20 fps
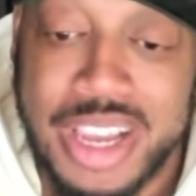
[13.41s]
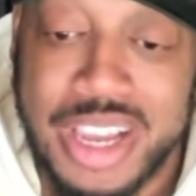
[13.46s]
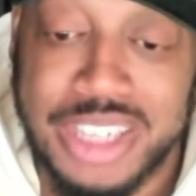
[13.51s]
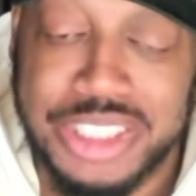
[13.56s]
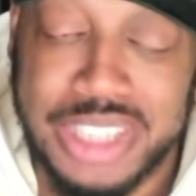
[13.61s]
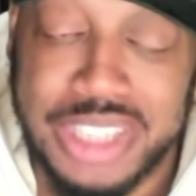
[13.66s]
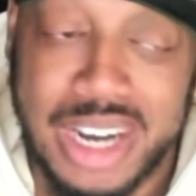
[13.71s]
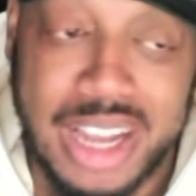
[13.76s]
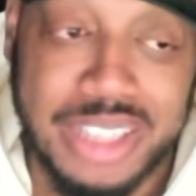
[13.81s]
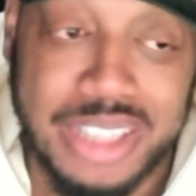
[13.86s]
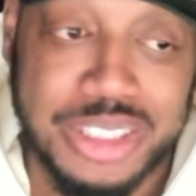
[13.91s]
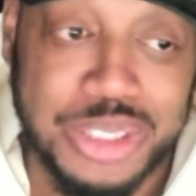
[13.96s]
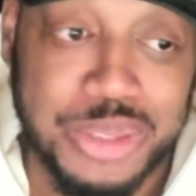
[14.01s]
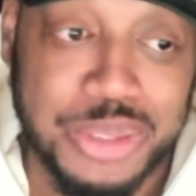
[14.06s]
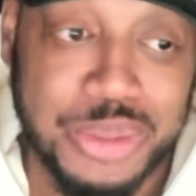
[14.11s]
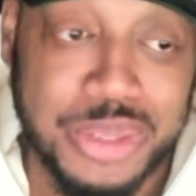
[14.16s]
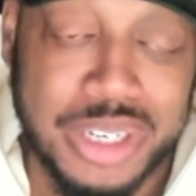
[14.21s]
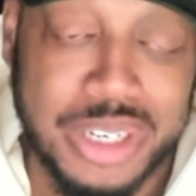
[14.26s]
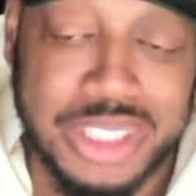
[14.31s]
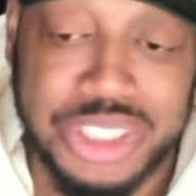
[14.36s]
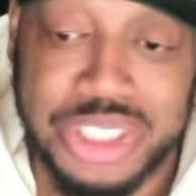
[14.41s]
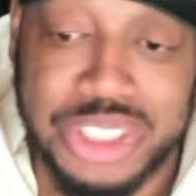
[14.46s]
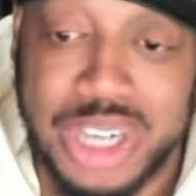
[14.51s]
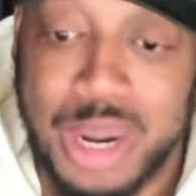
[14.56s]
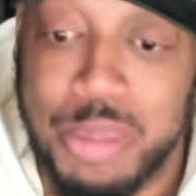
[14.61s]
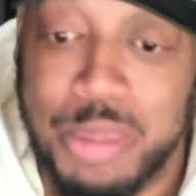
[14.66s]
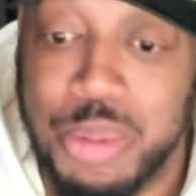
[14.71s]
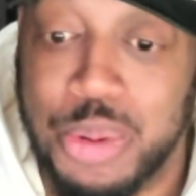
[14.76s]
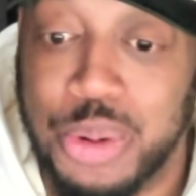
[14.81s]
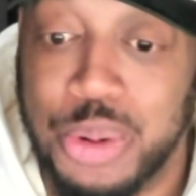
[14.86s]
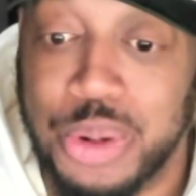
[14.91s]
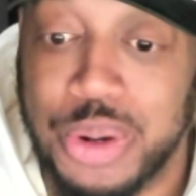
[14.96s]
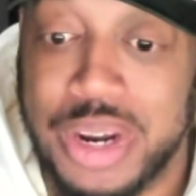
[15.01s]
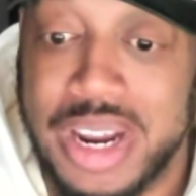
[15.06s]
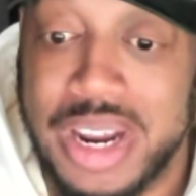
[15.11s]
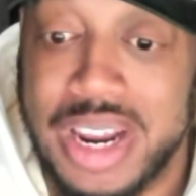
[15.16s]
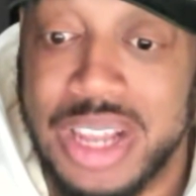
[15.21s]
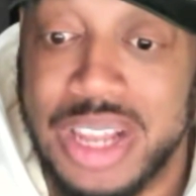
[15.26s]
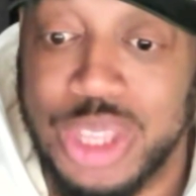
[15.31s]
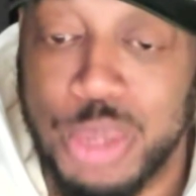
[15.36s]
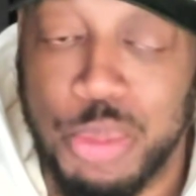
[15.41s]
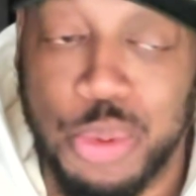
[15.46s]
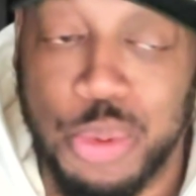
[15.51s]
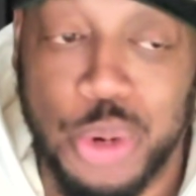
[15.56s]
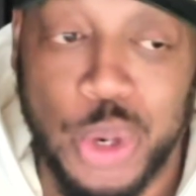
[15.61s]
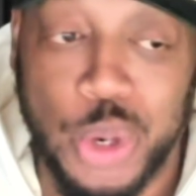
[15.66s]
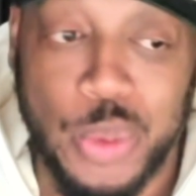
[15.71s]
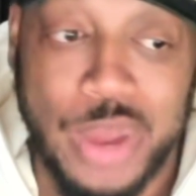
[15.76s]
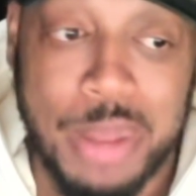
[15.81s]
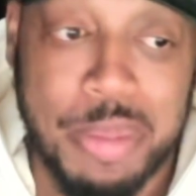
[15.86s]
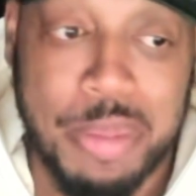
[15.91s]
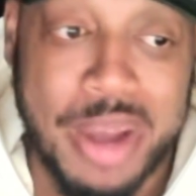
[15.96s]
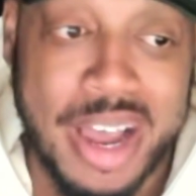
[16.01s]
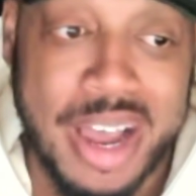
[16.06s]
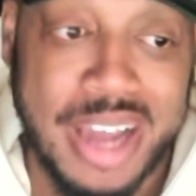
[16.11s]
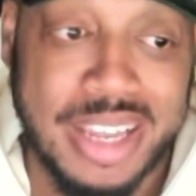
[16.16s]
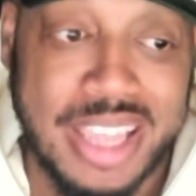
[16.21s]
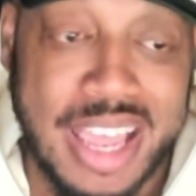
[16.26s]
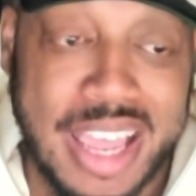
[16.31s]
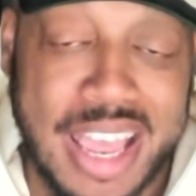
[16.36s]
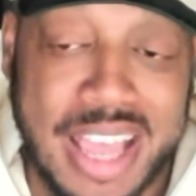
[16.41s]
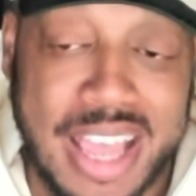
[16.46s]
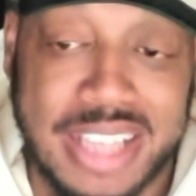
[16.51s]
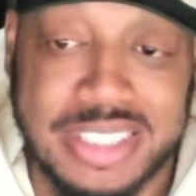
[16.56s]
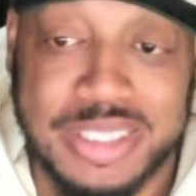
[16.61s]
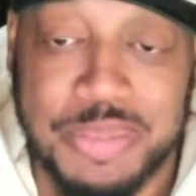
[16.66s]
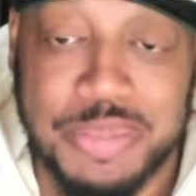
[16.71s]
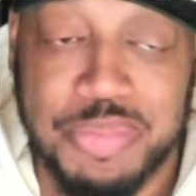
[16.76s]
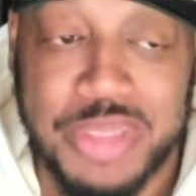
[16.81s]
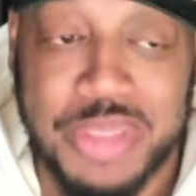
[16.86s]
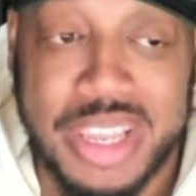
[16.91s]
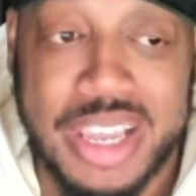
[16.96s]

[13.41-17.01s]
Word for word: Shout out to uh, Sean Porter and the Portaway podcast.